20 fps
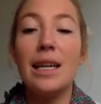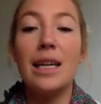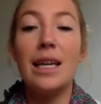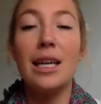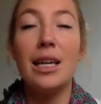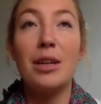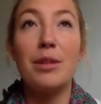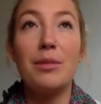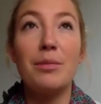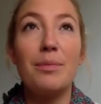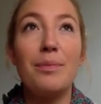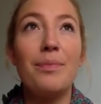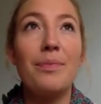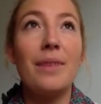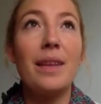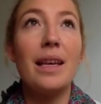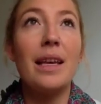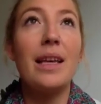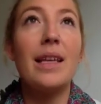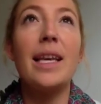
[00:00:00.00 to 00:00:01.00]
And
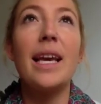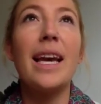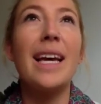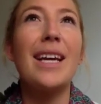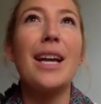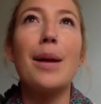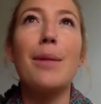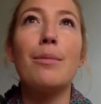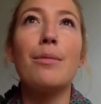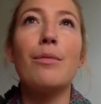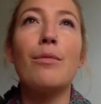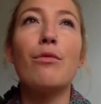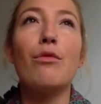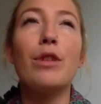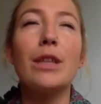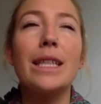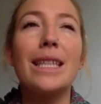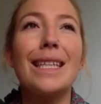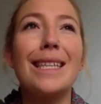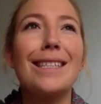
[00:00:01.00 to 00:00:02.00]
I'm
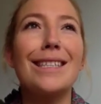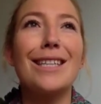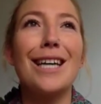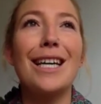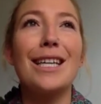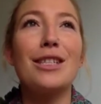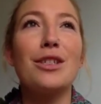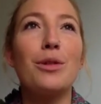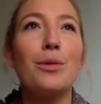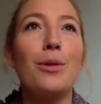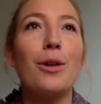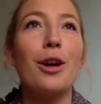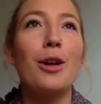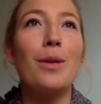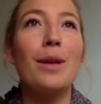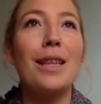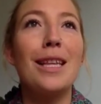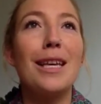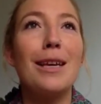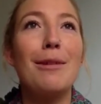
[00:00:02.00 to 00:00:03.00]
really excited to work
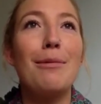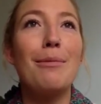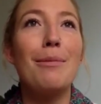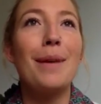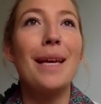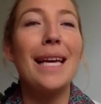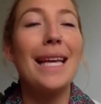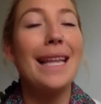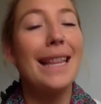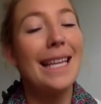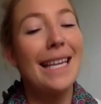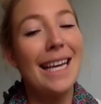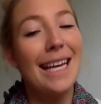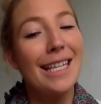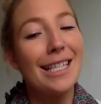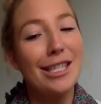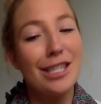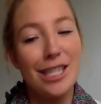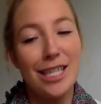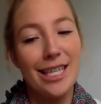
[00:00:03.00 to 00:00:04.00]
with him in the
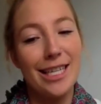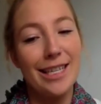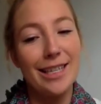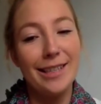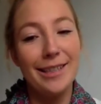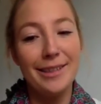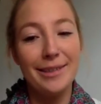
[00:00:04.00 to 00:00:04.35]
next year.